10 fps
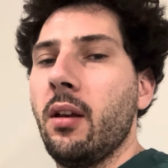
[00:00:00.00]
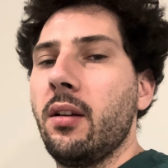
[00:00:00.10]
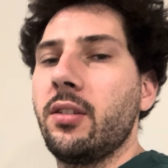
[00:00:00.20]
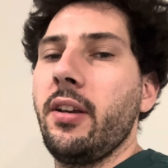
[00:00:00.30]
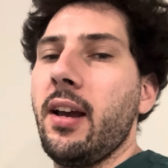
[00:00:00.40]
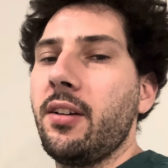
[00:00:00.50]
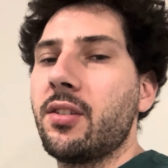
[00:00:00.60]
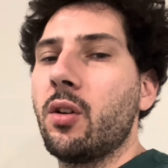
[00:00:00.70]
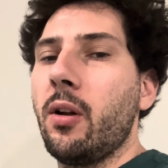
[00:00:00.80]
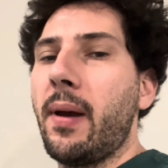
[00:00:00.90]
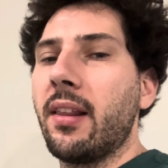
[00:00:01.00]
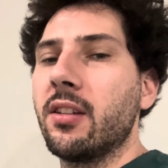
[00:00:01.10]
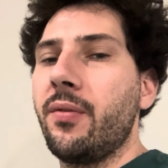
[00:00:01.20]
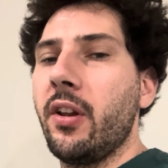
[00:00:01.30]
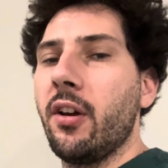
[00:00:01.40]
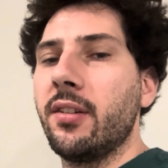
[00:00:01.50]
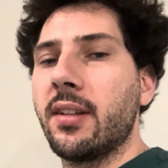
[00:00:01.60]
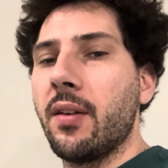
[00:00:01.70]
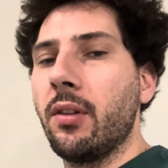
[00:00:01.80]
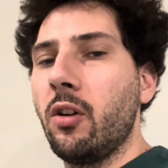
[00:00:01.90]
So yeah, I just thought I'd make this video just to
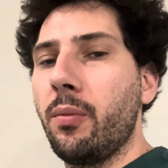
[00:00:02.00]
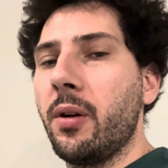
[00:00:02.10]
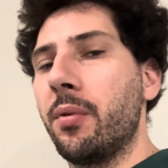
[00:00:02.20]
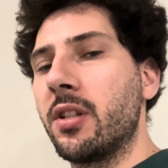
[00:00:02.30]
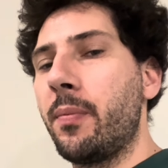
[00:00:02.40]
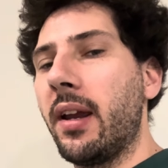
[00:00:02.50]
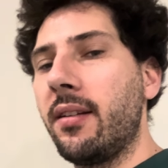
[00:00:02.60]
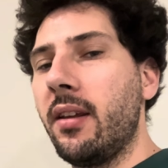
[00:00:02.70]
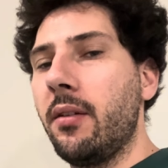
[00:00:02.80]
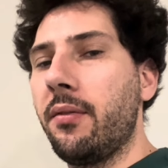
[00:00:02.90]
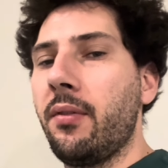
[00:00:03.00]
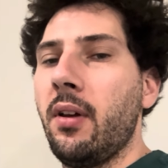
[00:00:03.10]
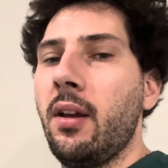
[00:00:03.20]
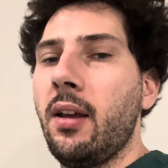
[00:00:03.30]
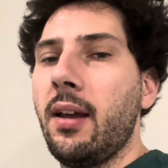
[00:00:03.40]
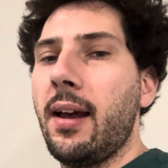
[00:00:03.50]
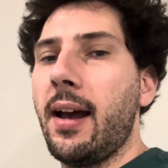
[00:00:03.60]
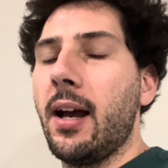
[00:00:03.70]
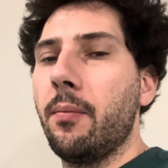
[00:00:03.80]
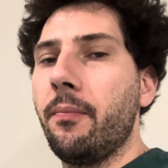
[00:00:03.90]
give a little bit of perspective
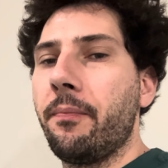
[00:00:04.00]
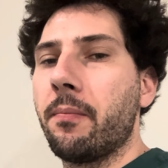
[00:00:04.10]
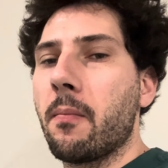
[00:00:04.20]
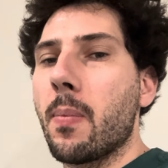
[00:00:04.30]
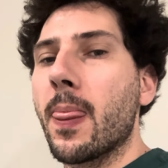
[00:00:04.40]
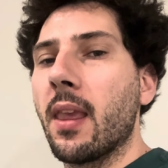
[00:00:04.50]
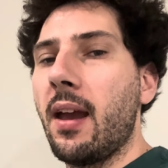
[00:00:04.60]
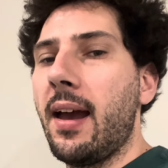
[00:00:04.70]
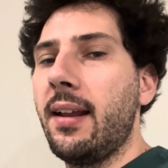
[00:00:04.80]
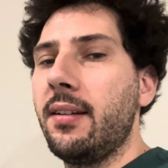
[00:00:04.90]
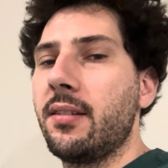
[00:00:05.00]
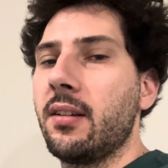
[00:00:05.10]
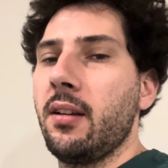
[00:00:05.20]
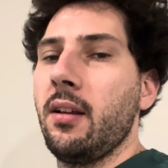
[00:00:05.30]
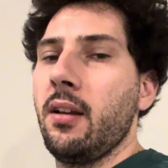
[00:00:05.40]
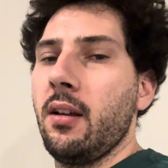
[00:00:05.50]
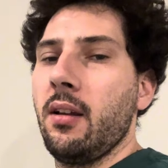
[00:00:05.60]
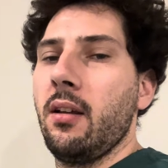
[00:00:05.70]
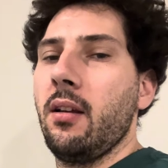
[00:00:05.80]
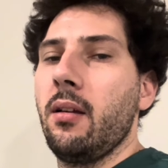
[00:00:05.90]
and
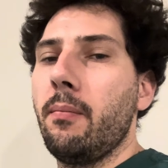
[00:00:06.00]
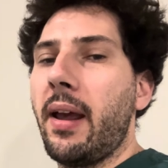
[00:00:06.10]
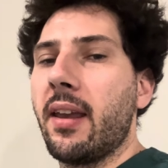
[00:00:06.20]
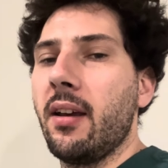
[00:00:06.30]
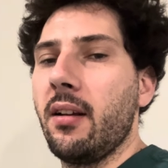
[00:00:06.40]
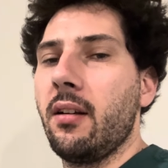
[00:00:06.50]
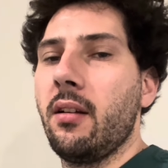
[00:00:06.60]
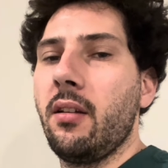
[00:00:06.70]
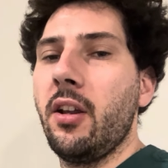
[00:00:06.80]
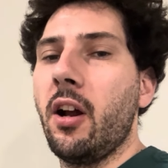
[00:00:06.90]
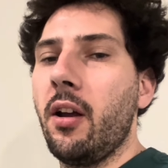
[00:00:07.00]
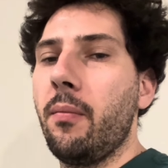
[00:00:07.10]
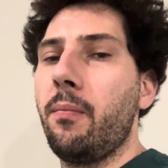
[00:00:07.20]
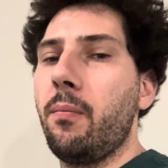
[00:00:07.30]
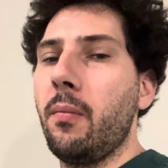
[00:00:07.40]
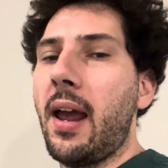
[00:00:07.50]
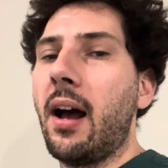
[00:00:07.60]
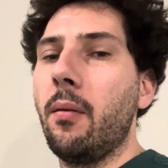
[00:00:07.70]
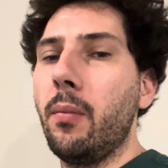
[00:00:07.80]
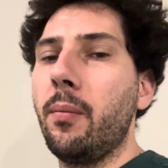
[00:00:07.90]
make it, you know,
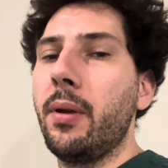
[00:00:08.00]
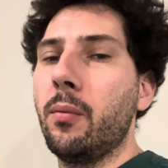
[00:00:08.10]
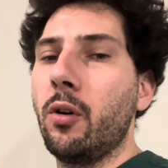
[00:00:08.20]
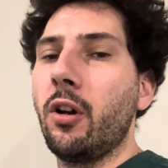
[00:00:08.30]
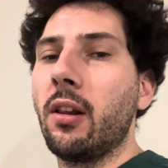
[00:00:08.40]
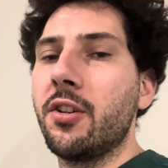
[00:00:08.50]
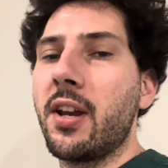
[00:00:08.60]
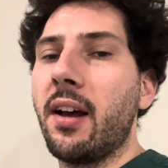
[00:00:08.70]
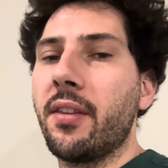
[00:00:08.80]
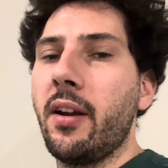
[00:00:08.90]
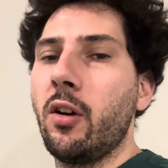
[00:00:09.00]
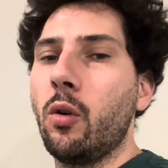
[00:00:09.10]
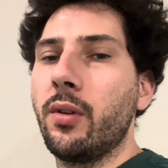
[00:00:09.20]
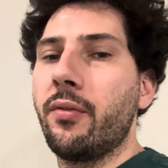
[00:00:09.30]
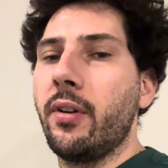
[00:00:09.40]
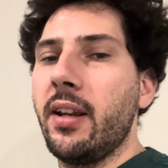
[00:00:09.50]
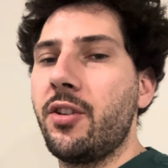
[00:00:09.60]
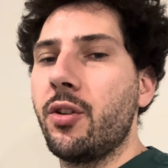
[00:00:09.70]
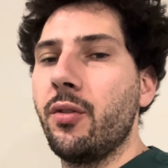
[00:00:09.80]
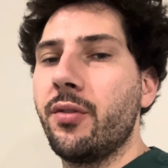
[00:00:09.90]
a bit more knowledge out there on all different
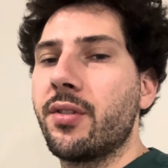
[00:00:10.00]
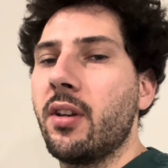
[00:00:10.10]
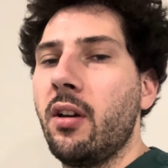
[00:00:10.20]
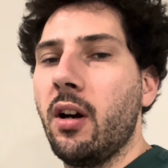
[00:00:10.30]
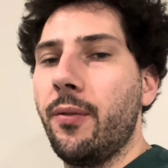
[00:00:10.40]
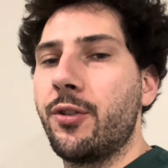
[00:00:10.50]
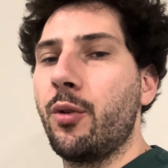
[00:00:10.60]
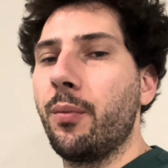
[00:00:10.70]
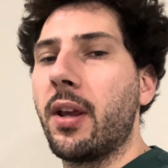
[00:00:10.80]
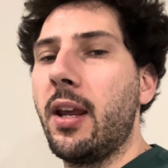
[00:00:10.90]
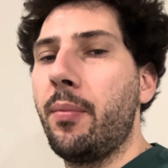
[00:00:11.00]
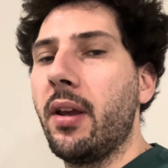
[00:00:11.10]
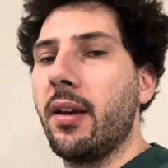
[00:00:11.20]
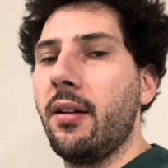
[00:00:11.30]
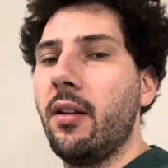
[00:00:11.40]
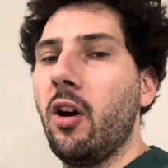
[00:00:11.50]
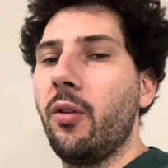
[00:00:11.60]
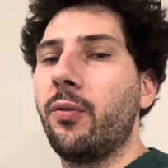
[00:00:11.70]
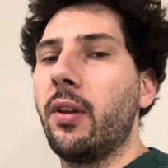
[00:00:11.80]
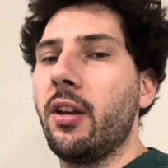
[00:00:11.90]
issues of shrimp keeping, and
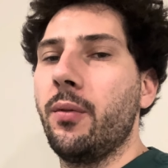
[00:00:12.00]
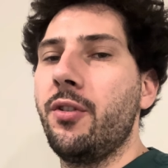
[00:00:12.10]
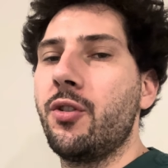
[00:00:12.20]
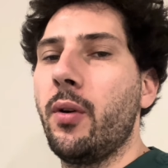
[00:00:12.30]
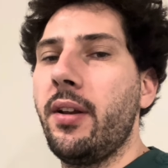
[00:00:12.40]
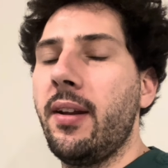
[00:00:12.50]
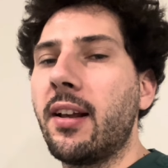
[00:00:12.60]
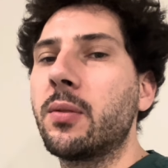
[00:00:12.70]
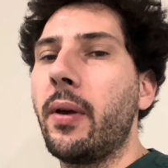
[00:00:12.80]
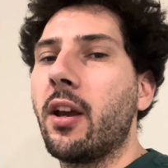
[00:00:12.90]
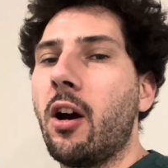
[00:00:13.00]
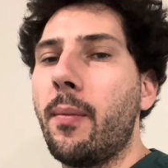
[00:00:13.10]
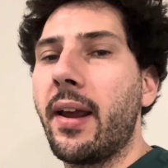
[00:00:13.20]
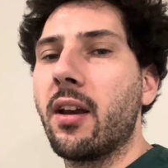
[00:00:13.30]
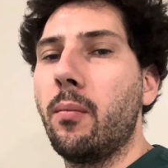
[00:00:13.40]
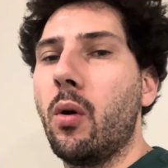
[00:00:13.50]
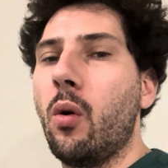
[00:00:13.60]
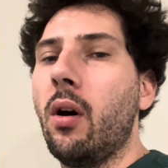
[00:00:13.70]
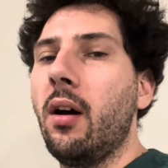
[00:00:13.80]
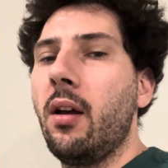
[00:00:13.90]
hopefully you enjoyed. Next week I'll make a more